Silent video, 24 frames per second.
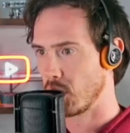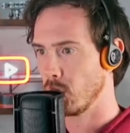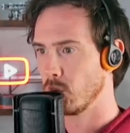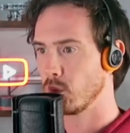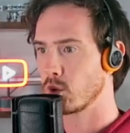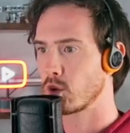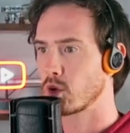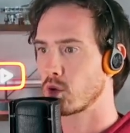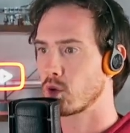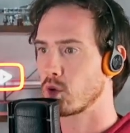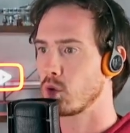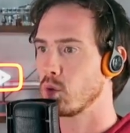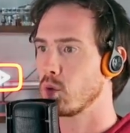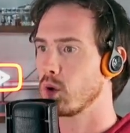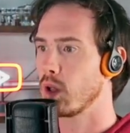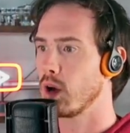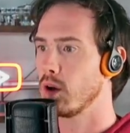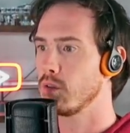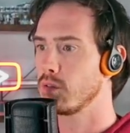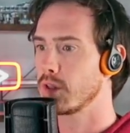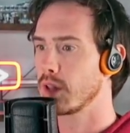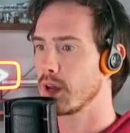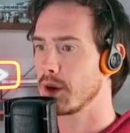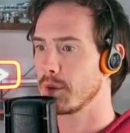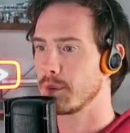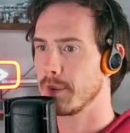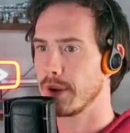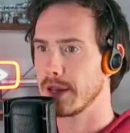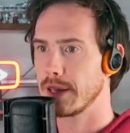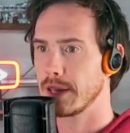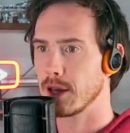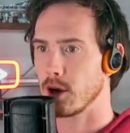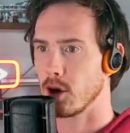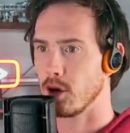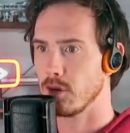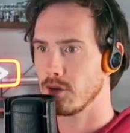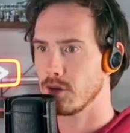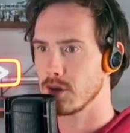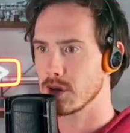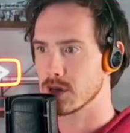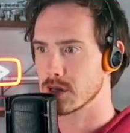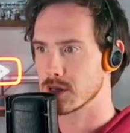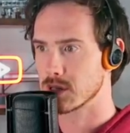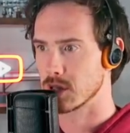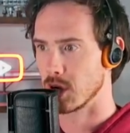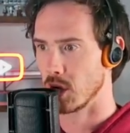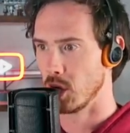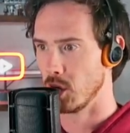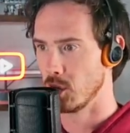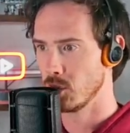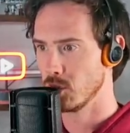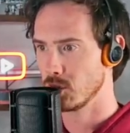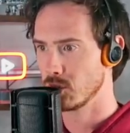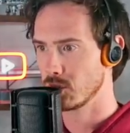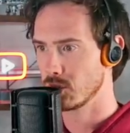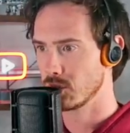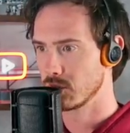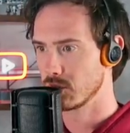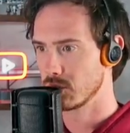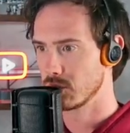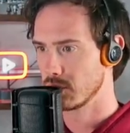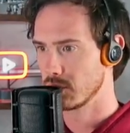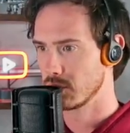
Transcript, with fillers: Don't crawl over there and make it obvious, though.